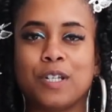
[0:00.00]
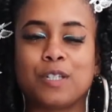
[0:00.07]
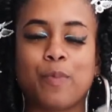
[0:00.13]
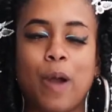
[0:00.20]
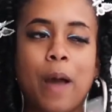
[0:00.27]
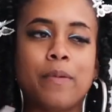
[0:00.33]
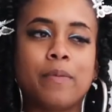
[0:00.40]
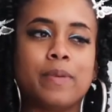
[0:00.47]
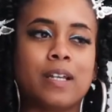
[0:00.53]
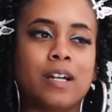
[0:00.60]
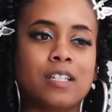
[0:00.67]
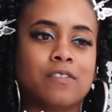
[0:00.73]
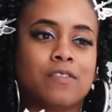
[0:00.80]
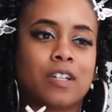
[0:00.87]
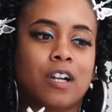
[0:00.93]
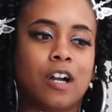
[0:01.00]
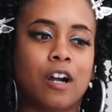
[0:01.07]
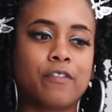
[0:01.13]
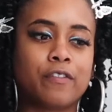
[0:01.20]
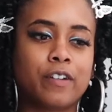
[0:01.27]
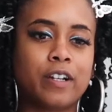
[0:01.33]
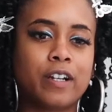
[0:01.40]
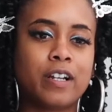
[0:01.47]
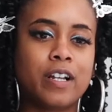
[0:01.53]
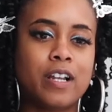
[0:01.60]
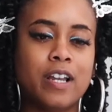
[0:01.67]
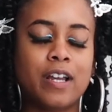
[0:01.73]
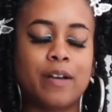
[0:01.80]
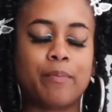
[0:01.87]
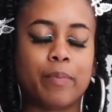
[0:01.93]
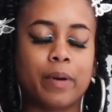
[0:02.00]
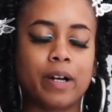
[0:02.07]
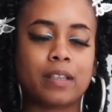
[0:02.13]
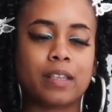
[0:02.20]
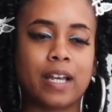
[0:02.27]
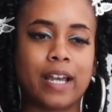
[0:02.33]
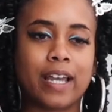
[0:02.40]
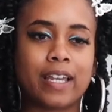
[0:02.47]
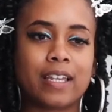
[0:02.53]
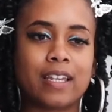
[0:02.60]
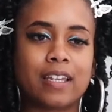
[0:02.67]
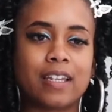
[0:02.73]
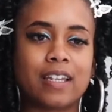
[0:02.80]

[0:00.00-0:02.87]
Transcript: It's probably because of the cover, but like,